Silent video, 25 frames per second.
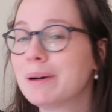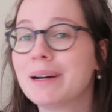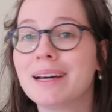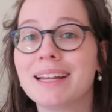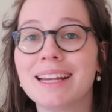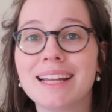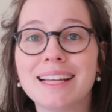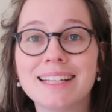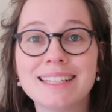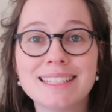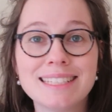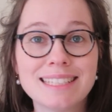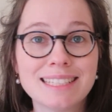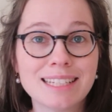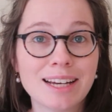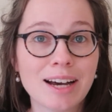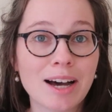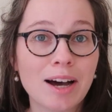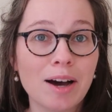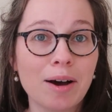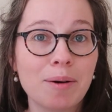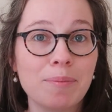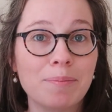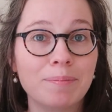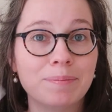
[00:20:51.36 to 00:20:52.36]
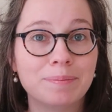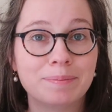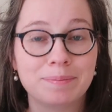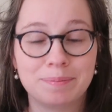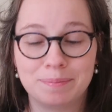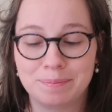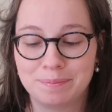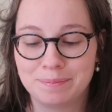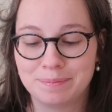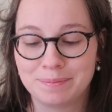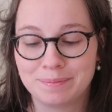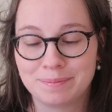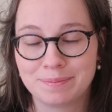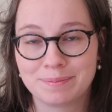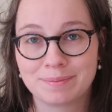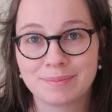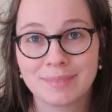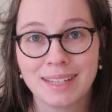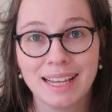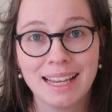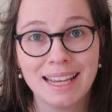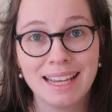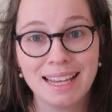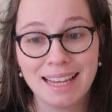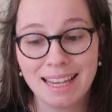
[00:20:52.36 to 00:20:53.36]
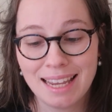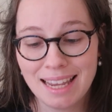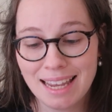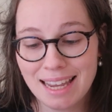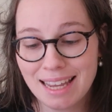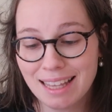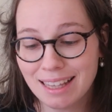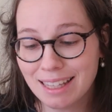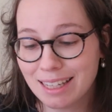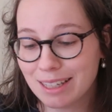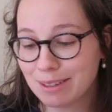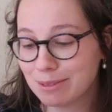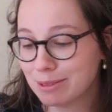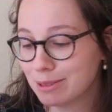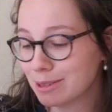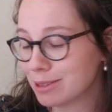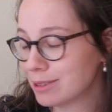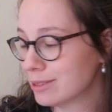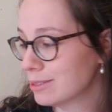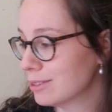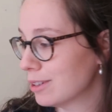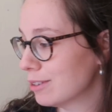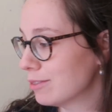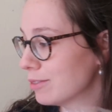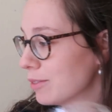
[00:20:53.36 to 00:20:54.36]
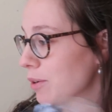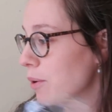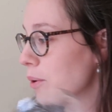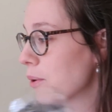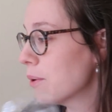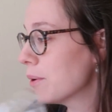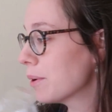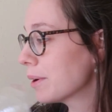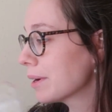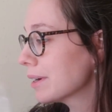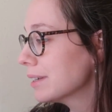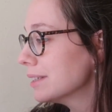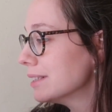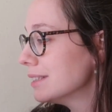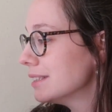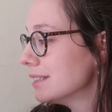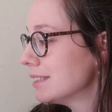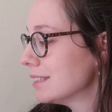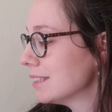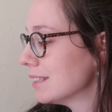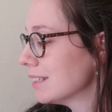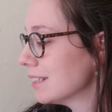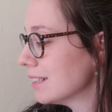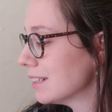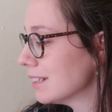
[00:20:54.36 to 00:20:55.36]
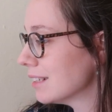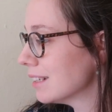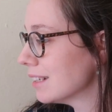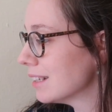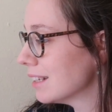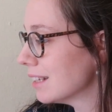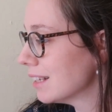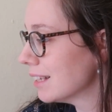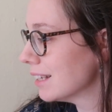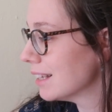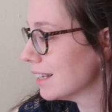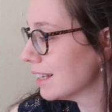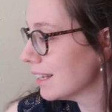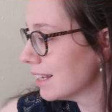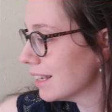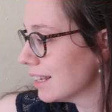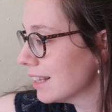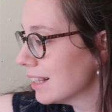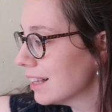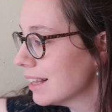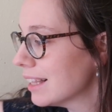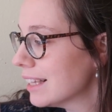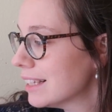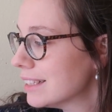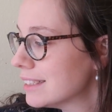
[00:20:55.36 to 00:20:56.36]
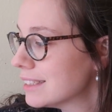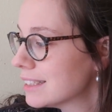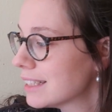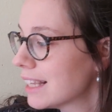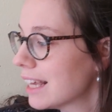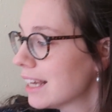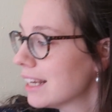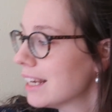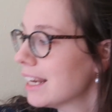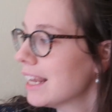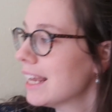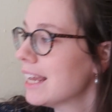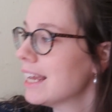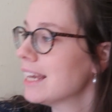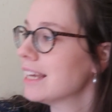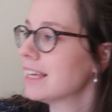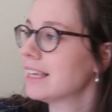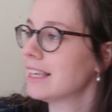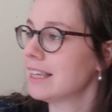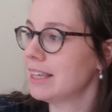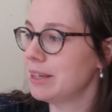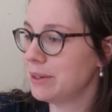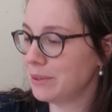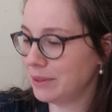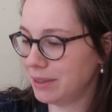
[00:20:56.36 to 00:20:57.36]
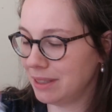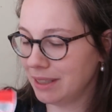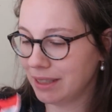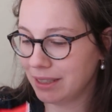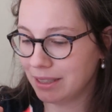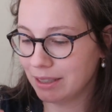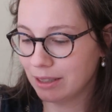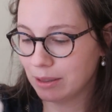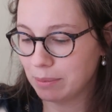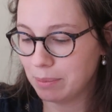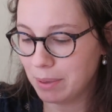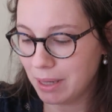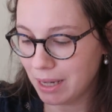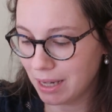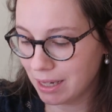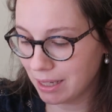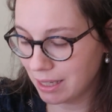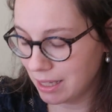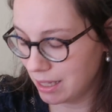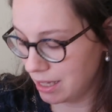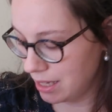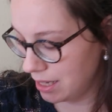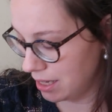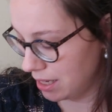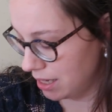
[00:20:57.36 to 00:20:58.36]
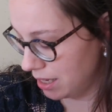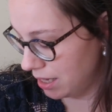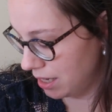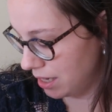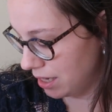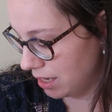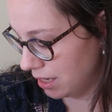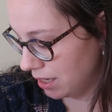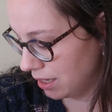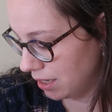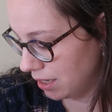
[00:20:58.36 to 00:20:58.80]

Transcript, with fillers: put in some healing wool, of course. Let's get a cute little baggie.